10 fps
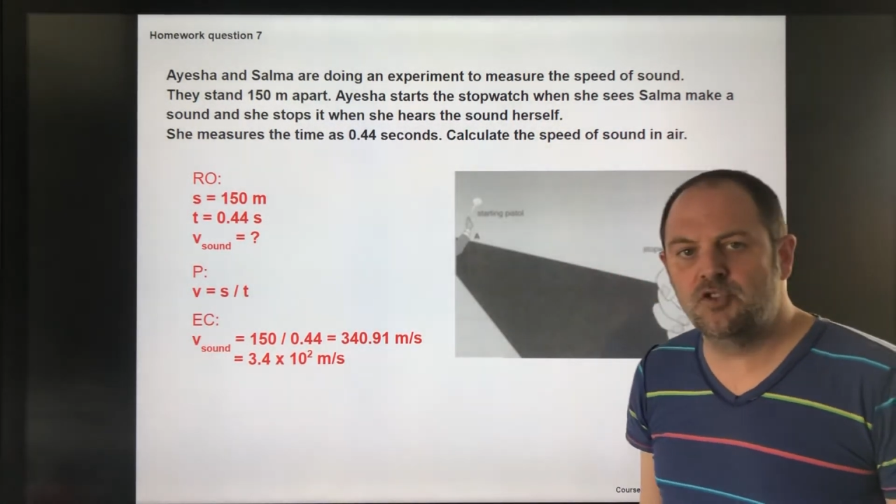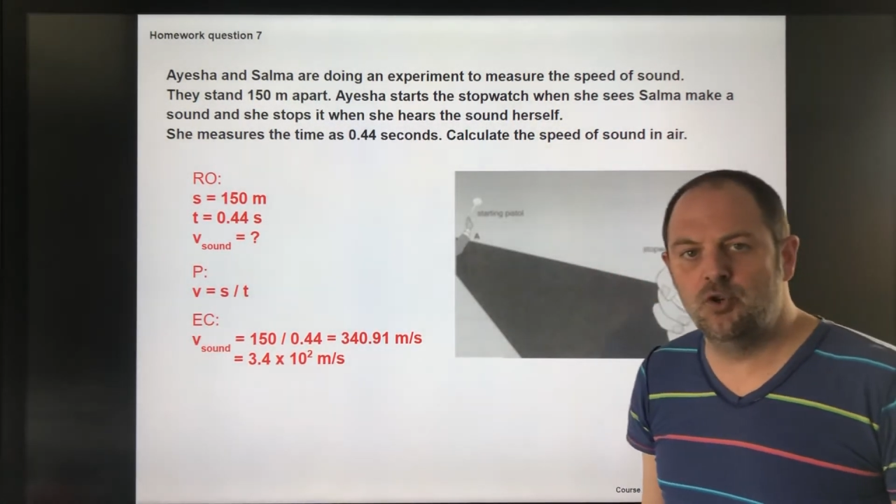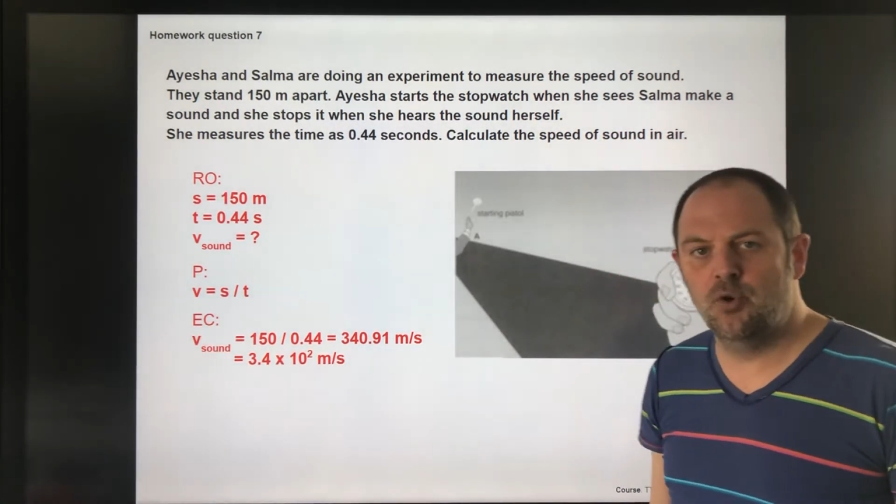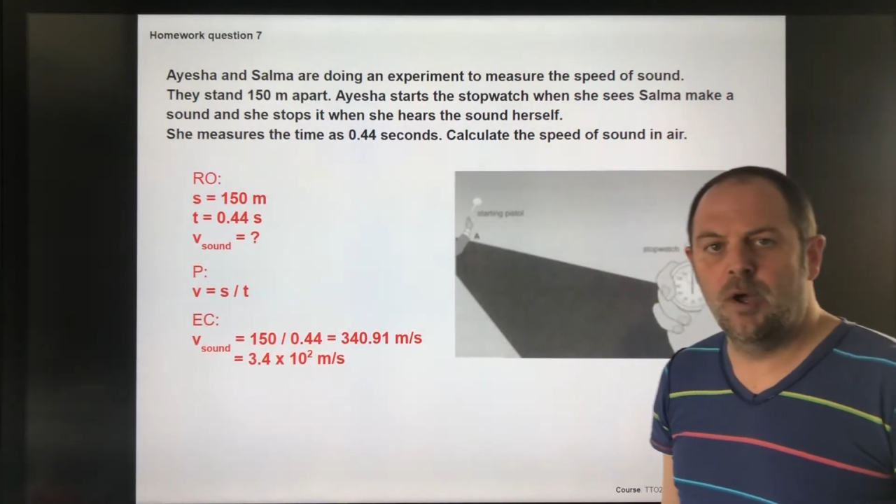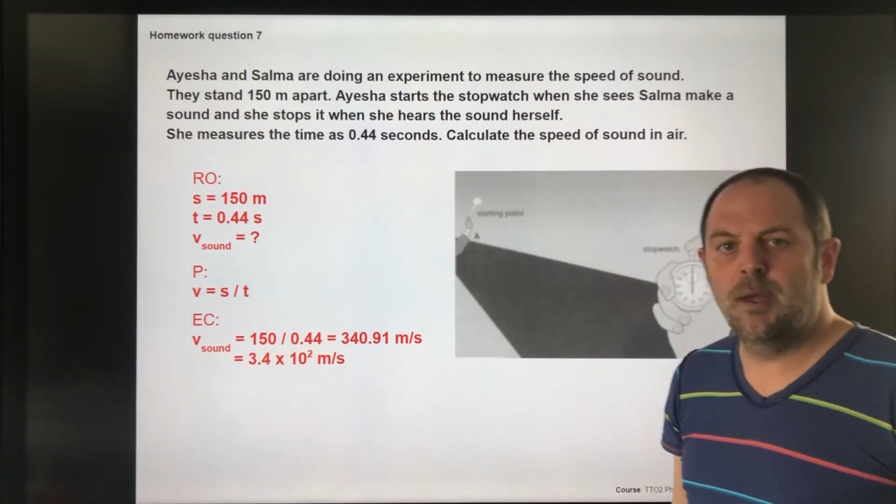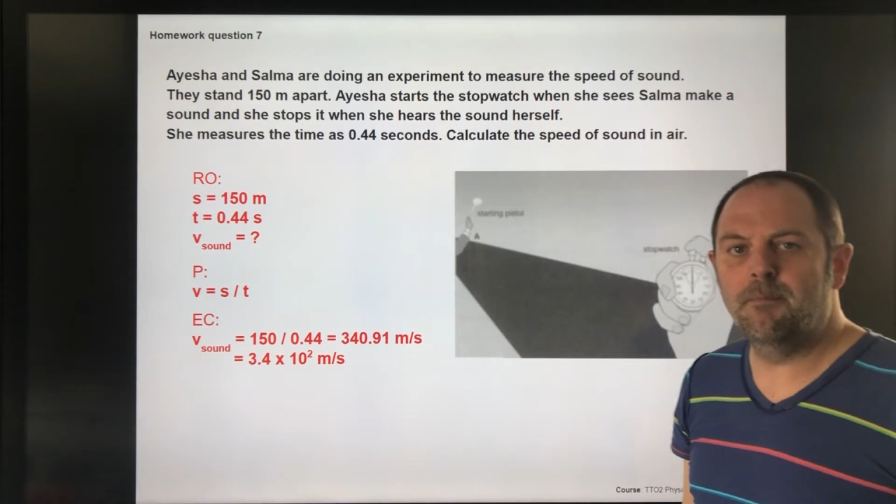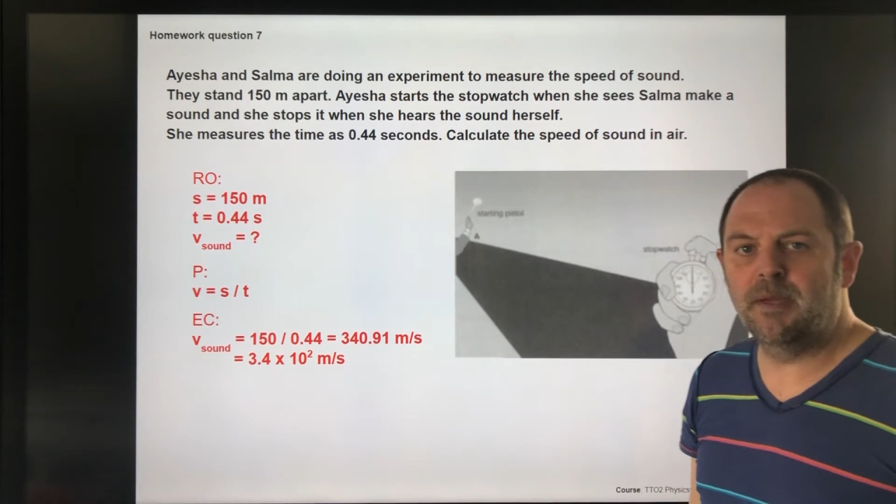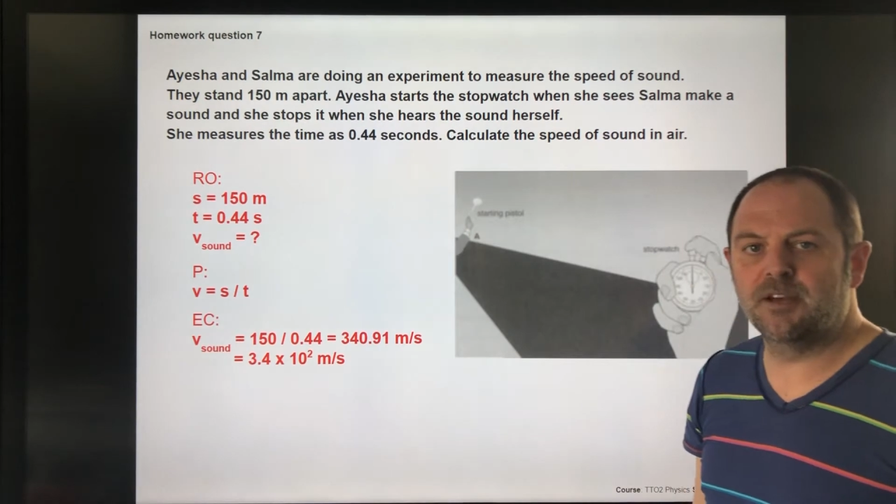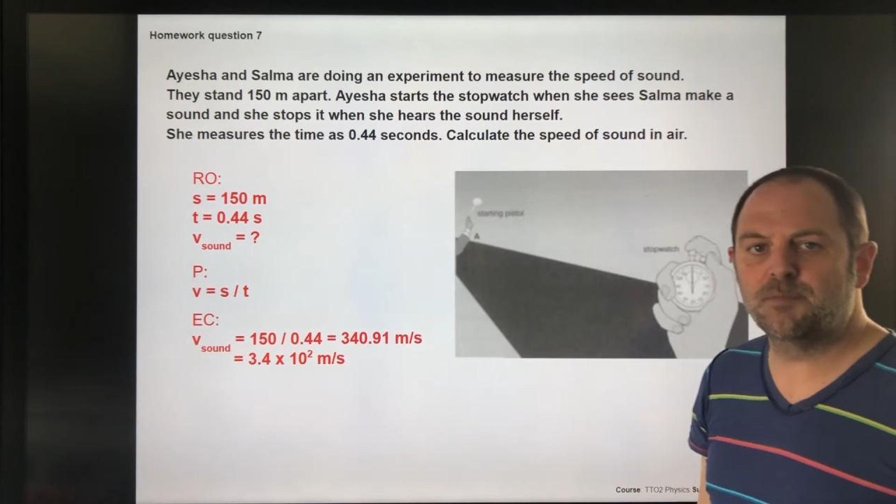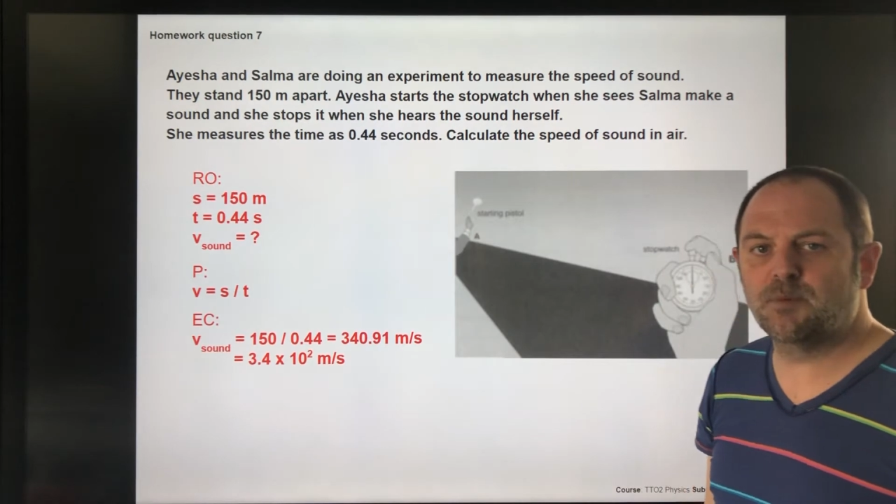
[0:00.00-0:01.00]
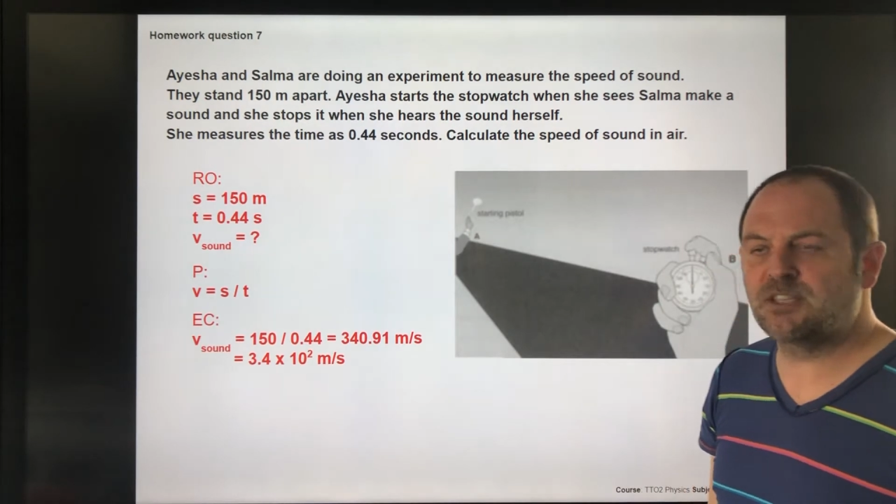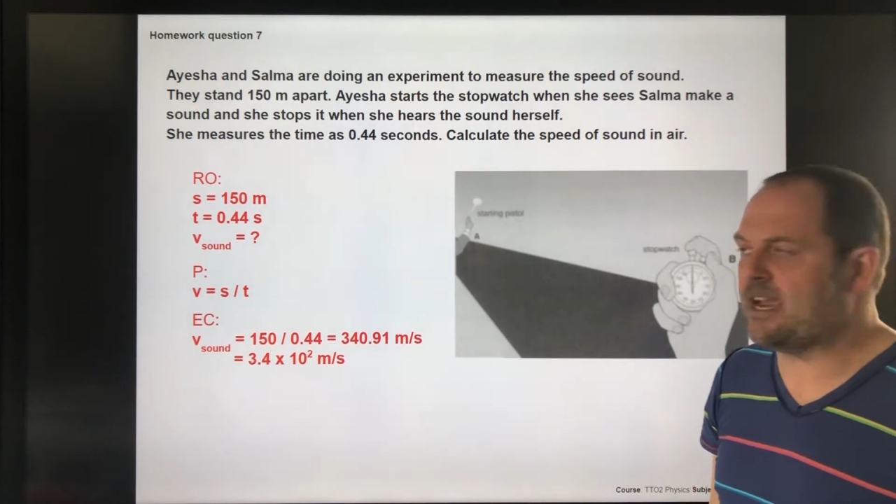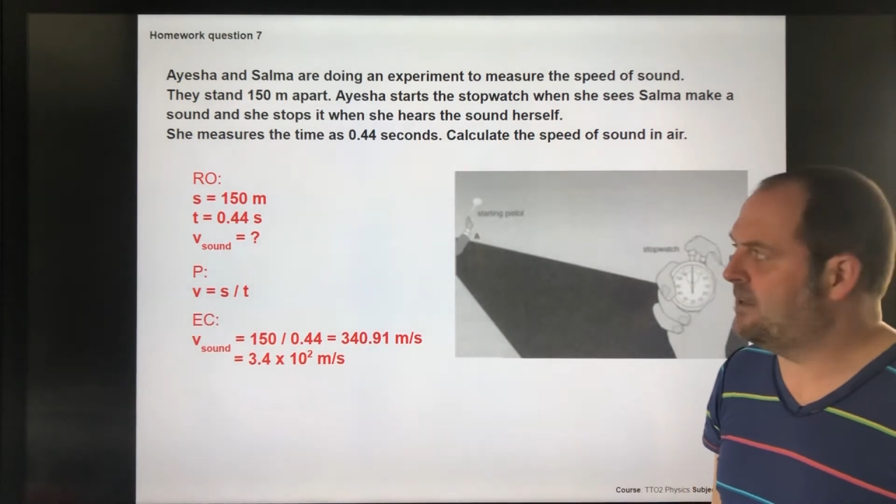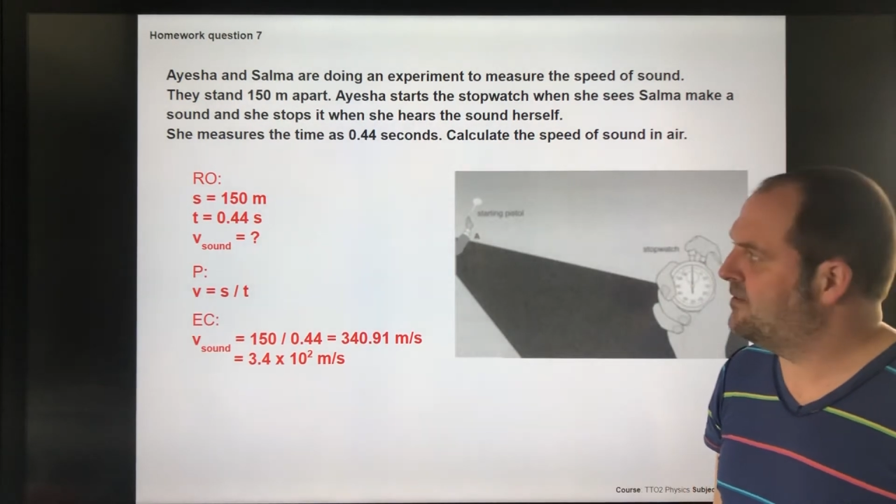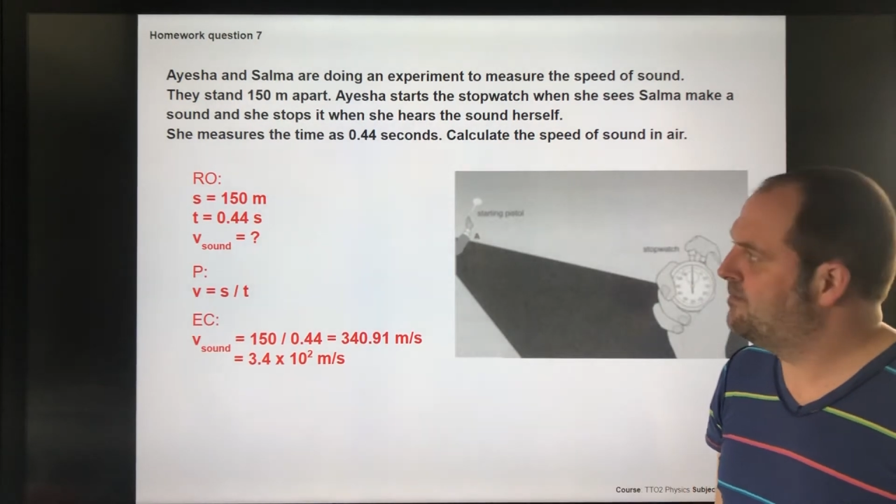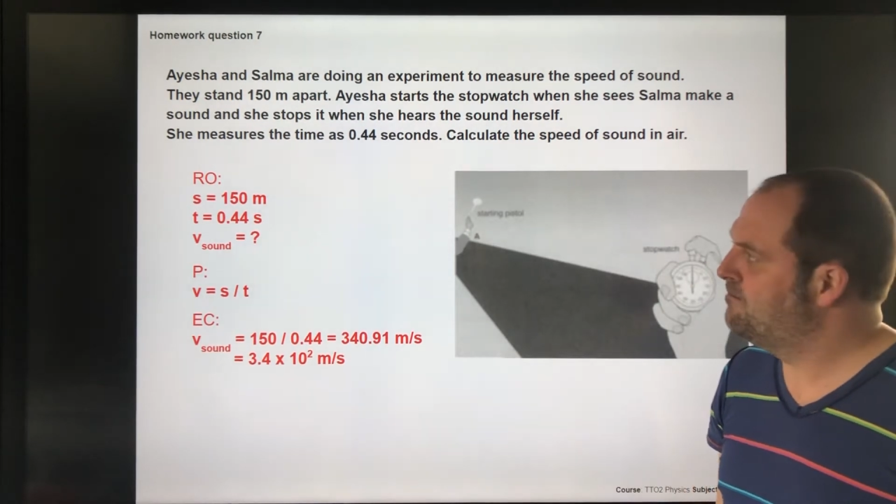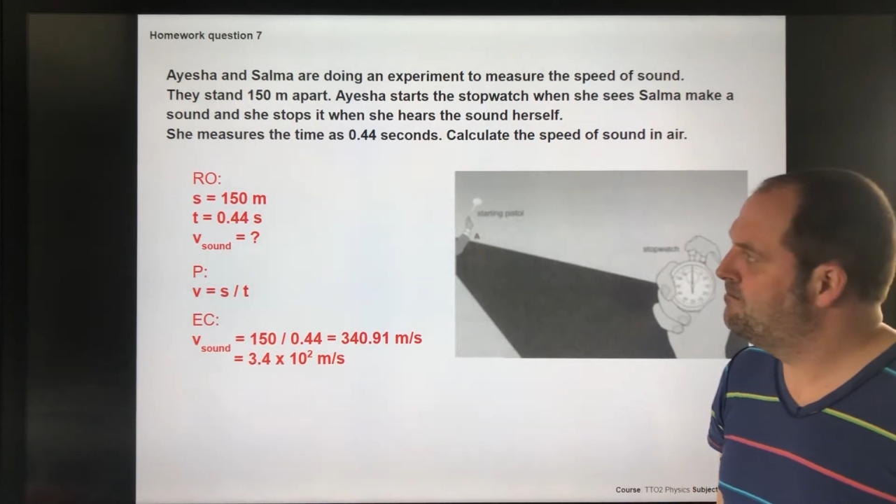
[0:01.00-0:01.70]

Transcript: 2 meters per second.